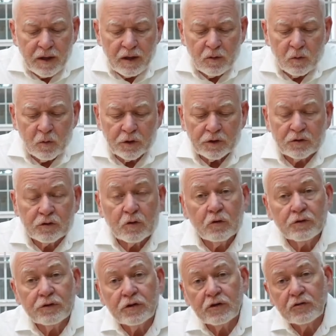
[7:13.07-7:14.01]
when
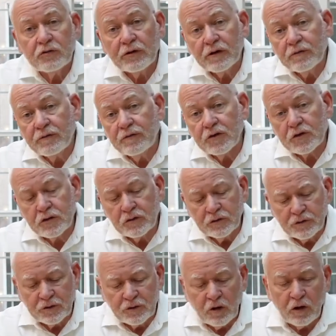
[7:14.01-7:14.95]
school district
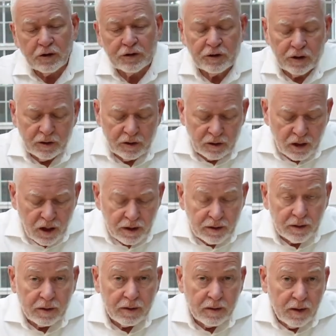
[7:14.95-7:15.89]
officials talk to you and
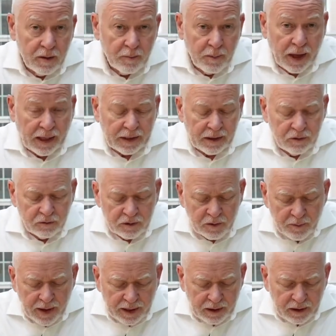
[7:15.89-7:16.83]
kind of pat you on
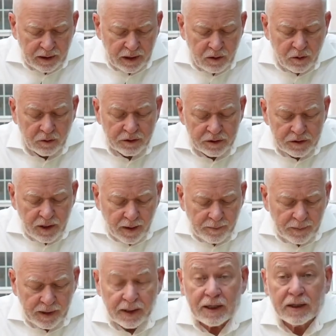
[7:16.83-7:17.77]
the back or on the
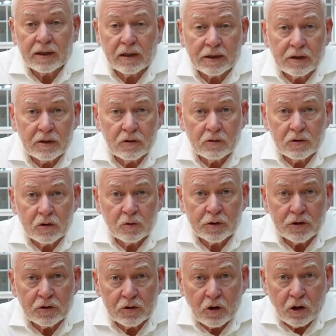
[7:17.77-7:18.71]
top of the head like you don't know
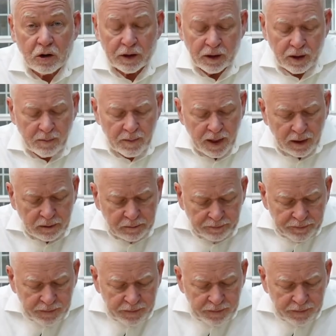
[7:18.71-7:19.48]
what you're talking about.